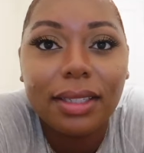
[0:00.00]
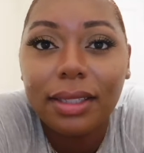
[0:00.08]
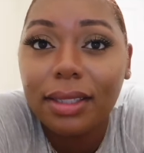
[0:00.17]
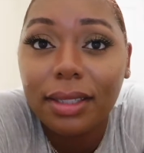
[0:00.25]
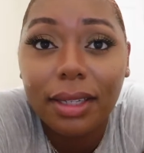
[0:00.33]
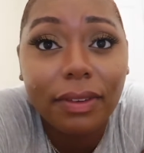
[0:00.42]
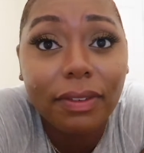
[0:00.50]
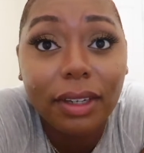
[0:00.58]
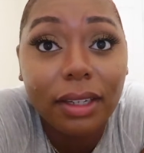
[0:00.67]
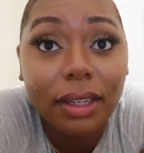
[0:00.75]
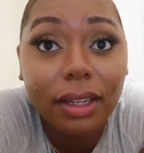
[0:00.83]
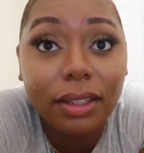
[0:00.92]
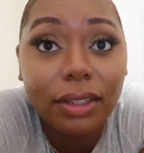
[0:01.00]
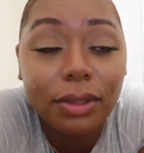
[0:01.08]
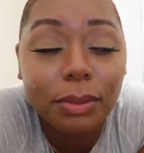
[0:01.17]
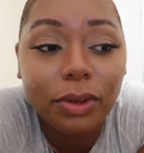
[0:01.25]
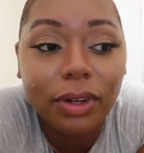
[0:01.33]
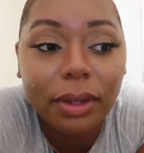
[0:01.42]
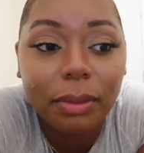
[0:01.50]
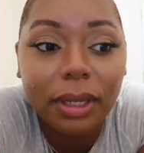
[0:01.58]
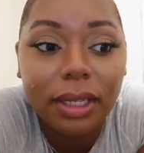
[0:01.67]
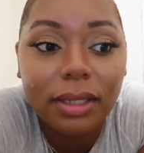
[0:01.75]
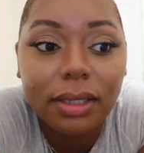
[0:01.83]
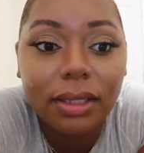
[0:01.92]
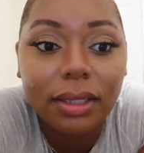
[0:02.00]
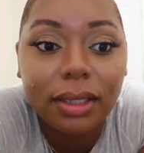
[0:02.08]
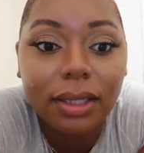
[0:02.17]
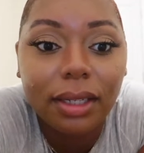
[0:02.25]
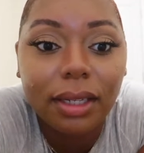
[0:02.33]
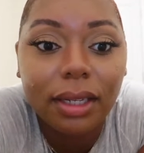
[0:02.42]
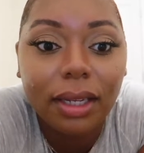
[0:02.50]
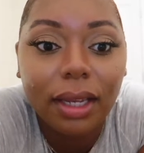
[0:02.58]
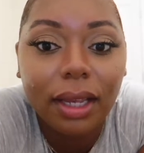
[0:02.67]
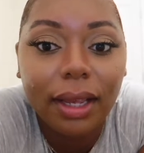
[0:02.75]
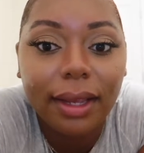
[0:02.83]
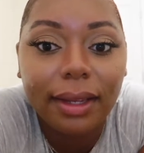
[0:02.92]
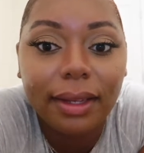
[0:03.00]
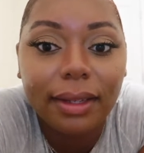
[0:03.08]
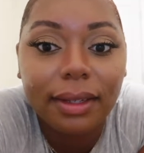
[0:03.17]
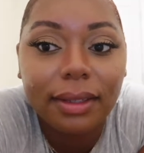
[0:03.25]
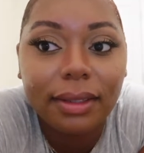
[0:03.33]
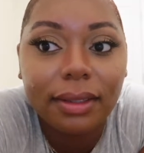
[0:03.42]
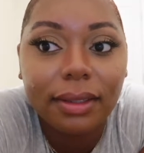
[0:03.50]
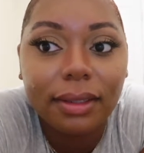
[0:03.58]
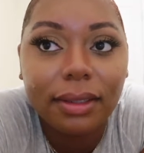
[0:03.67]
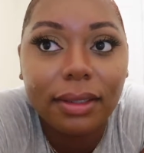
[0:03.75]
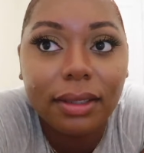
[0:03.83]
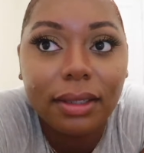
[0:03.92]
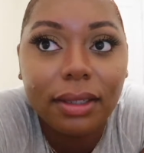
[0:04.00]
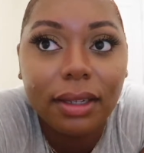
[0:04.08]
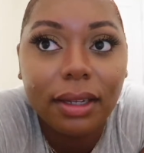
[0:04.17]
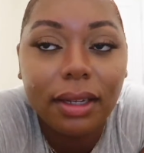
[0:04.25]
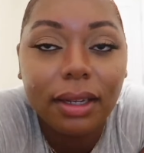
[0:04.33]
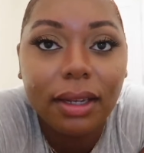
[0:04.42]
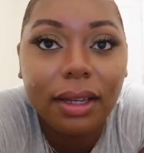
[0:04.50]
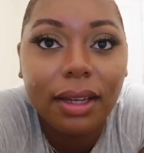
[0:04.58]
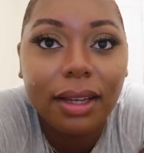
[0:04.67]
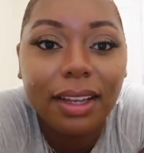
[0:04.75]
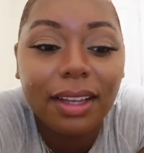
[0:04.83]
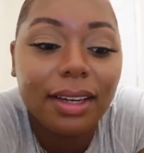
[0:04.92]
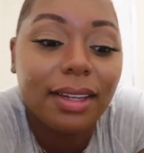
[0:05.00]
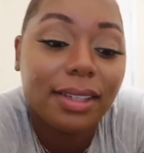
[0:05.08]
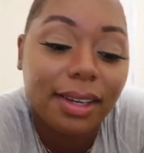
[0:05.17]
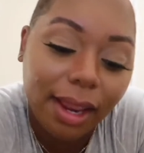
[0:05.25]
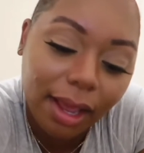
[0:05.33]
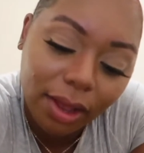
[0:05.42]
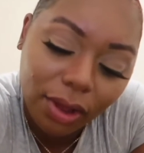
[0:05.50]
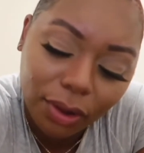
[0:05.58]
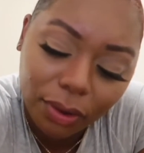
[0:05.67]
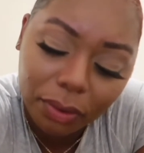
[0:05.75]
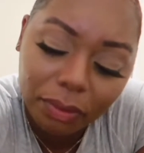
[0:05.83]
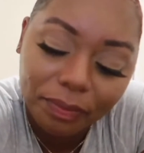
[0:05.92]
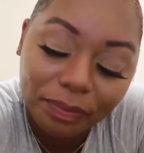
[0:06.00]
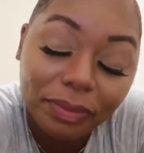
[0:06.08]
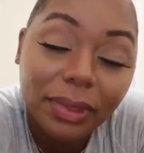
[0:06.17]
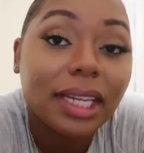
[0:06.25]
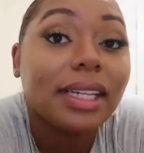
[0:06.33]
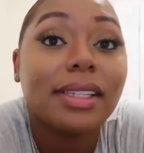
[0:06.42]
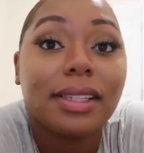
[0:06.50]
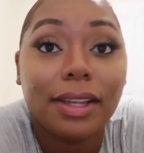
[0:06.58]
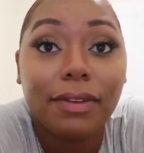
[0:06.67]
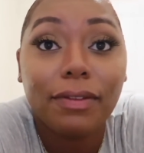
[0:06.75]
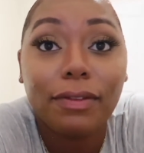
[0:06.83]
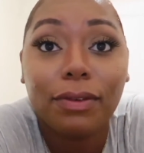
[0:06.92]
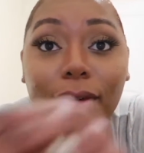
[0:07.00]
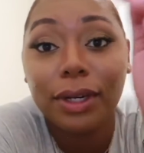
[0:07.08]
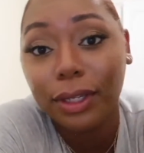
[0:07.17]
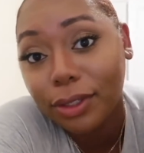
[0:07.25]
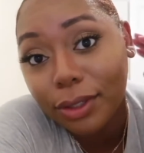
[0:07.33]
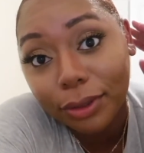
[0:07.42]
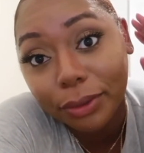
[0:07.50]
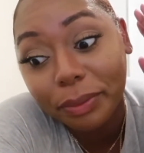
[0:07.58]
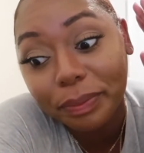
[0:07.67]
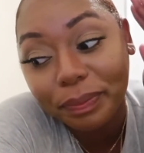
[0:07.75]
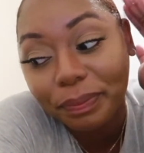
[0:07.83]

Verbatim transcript: seven o'clock this morning basically. And it is now 742